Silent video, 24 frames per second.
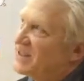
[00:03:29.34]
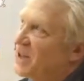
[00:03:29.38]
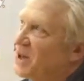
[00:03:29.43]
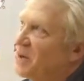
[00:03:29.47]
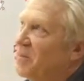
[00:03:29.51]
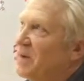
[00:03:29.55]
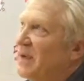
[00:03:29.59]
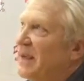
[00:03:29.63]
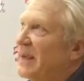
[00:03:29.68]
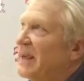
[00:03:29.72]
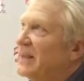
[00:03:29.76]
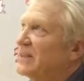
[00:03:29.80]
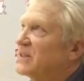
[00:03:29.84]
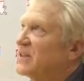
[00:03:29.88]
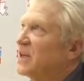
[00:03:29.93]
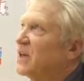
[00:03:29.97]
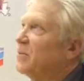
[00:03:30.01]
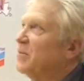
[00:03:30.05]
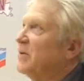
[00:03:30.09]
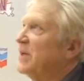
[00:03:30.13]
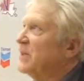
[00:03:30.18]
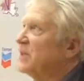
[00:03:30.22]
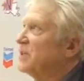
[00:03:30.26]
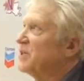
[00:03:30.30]
It's
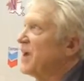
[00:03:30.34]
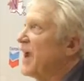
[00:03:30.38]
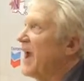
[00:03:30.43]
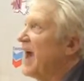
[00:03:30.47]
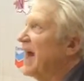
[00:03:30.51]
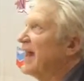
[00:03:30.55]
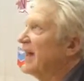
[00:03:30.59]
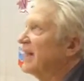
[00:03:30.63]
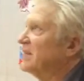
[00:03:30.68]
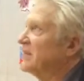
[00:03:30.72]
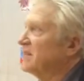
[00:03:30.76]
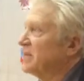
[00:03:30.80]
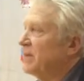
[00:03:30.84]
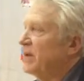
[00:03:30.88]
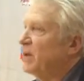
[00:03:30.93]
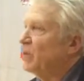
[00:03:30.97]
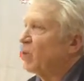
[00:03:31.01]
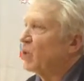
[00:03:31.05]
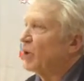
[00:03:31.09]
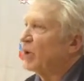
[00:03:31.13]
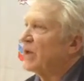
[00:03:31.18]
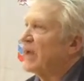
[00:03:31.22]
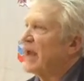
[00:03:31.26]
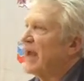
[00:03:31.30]
gonna be a challenge. I mean,
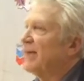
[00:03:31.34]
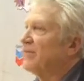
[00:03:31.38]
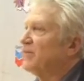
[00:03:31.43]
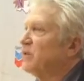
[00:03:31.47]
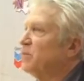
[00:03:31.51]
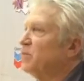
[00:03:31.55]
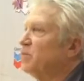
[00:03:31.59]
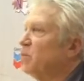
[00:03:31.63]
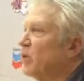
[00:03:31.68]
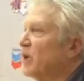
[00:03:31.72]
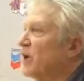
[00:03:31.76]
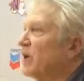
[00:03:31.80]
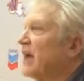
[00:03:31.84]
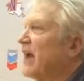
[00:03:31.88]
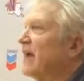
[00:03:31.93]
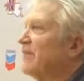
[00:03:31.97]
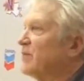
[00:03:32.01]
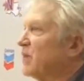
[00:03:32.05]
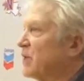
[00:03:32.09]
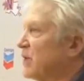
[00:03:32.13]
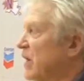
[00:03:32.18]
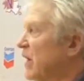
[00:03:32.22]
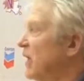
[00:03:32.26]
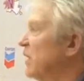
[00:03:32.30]
we're gonna have to coach. We're
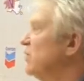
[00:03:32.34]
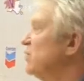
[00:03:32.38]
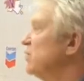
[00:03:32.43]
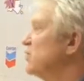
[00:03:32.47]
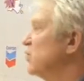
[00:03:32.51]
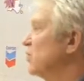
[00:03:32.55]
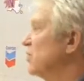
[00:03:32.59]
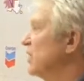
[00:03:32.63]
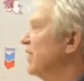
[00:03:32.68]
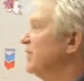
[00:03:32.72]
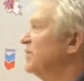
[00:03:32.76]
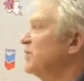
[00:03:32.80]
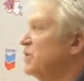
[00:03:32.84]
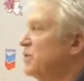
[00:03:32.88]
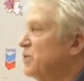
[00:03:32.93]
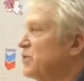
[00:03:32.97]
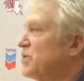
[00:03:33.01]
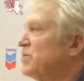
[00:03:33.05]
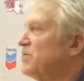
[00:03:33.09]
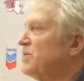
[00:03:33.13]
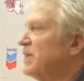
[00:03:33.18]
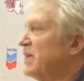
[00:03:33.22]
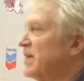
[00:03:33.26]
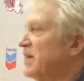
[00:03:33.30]
gonna have to do
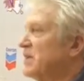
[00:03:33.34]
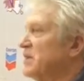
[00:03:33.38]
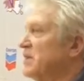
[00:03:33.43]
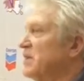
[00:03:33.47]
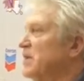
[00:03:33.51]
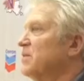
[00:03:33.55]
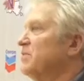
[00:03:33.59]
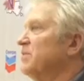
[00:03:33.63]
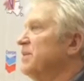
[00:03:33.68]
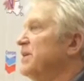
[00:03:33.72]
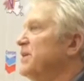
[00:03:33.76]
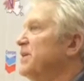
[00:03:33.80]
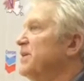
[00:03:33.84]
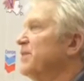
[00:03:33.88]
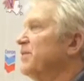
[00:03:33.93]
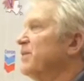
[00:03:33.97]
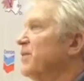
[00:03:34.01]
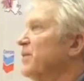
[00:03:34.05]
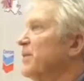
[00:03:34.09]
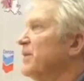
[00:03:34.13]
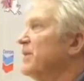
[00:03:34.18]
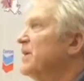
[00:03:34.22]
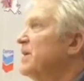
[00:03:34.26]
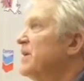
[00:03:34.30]
some things a little bit
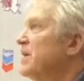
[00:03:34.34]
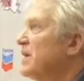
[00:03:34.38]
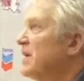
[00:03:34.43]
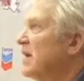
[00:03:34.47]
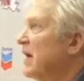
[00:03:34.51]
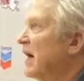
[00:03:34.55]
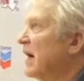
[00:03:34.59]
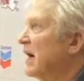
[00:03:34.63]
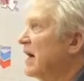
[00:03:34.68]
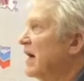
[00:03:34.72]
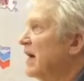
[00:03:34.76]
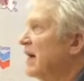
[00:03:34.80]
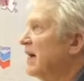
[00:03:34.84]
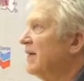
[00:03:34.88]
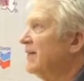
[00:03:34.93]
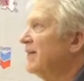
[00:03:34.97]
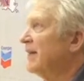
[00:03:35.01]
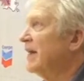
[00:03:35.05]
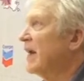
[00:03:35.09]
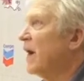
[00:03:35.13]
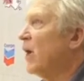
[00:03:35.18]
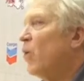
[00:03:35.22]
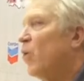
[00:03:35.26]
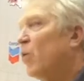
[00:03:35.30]
different.
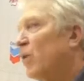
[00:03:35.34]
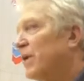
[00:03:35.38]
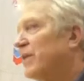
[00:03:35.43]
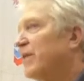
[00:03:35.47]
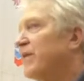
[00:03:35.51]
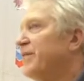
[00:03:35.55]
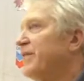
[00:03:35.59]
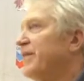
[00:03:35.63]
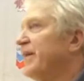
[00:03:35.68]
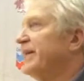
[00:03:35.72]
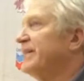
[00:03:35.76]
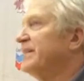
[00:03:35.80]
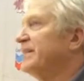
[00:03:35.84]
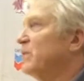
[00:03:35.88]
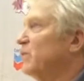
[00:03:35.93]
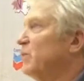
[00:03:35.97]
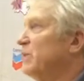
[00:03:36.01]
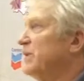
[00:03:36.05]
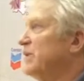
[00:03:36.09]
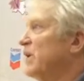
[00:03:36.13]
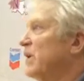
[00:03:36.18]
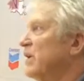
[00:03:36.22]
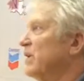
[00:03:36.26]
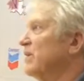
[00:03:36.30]
You know, one of the things that
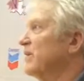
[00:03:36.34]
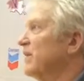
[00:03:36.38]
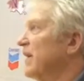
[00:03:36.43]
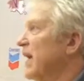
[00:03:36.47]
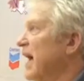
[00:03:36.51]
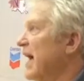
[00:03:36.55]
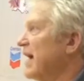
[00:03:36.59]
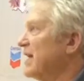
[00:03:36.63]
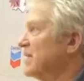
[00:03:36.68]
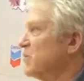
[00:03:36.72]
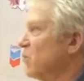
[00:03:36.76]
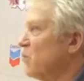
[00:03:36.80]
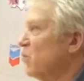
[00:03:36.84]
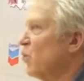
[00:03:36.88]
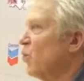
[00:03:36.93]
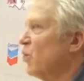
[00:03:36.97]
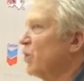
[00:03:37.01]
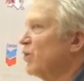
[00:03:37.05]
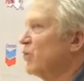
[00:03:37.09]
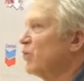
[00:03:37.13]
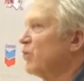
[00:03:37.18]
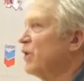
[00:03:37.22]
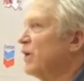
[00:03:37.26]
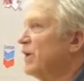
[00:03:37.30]
we tell the guys that we
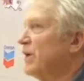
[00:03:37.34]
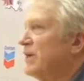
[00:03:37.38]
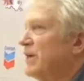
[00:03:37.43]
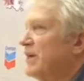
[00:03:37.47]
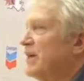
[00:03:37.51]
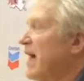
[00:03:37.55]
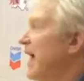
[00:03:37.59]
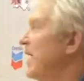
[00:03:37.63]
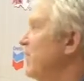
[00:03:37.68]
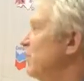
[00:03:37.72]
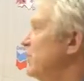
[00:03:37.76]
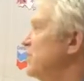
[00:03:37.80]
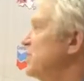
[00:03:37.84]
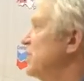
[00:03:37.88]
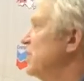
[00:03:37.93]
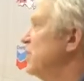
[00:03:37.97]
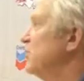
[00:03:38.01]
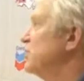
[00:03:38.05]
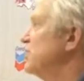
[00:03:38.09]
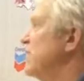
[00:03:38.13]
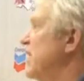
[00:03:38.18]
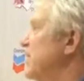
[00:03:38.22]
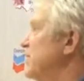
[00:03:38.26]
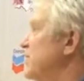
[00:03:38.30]
want to run tonight, we
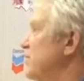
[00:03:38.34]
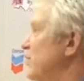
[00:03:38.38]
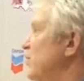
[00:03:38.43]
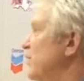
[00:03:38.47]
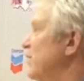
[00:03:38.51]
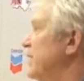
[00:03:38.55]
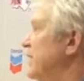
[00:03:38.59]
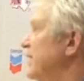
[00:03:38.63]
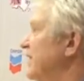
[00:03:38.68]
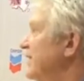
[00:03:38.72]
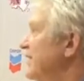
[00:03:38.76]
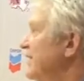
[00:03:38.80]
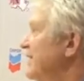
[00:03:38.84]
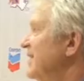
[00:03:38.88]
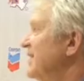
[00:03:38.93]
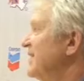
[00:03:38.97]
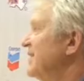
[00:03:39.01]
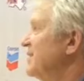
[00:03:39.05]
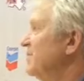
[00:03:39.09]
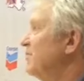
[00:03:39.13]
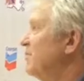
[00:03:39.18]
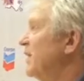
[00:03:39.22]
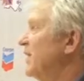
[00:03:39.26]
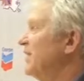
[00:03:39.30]
chose not to run.
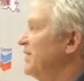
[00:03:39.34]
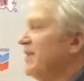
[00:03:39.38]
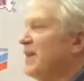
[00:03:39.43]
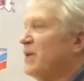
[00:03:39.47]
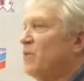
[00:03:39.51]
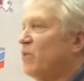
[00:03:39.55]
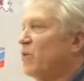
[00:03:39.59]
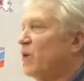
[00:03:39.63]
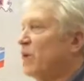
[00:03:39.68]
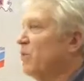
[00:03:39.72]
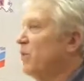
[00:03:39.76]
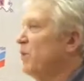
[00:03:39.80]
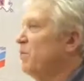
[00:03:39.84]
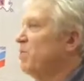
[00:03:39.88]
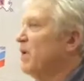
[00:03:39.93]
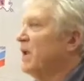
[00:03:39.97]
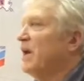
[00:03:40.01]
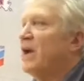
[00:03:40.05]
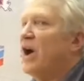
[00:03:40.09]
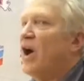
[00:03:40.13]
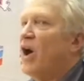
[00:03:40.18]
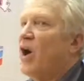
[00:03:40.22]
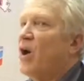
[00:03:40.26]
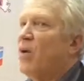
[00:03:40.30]
But then when we
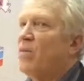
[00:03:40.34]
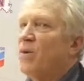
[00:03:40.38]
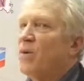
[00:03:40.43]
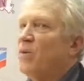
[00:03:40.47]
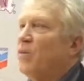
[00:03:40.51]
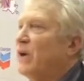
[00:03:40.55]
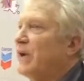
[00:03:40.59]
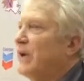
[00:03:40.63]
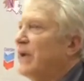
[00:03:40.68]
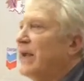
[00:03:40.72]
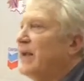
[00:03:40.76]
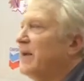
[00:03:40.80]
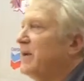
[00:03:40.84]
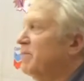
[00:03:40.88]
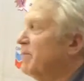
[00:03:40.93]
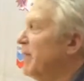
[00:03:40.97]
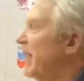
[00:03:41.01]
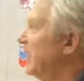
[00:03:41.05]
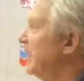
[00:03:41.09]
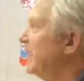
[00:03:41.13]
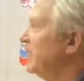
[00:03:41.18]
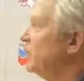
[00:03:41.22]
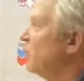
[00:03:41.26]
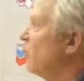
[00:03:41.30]
play Auburn, we
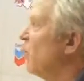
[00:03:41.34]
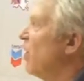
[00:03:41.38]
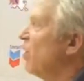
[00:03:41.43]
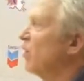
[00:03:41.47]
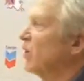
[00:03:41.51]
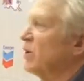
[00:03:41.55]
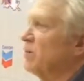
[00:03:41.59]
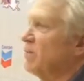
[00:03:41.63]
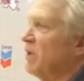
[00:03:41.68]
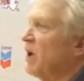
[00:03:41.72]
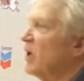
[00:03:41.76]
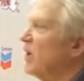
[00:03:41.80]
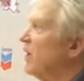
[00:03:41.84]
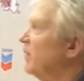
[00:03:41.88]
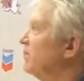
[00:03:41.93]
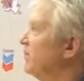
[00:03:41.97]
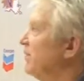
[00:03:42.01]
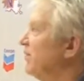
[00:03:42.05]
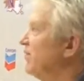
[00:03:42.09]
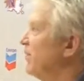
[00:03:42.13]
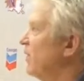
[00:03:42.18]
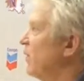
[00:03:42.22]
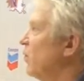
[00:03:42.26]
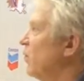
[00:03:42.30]
may need to walk the ball up
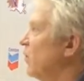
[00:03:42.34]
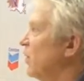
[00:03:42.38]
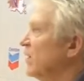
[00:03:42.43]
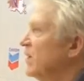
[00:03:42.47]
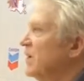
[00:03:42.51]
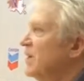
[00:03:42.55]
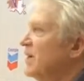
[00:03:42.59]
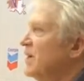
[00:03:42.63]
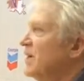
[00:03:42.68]
the floor.